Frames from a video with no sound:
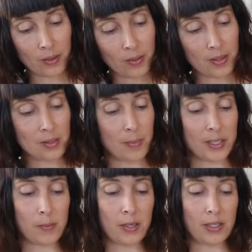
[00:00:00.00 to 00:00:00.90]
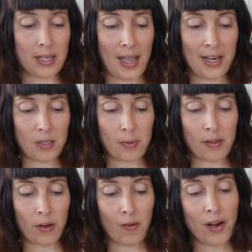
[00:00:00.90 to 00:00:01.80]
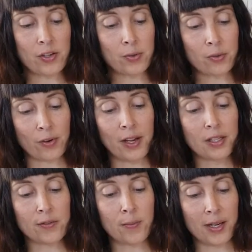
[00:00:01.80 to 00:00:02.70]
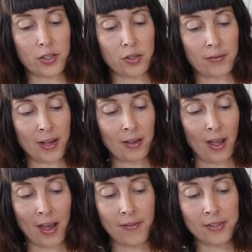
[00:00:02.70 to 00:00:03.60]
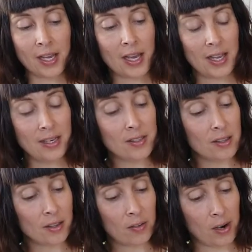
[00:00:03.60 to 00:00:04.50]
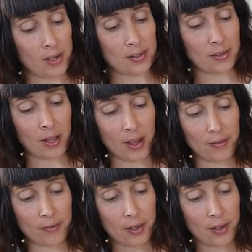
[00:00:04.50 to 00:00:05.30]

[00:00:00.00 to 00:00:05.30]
This must be attained by the gradual transformation of our lives into the Christ life,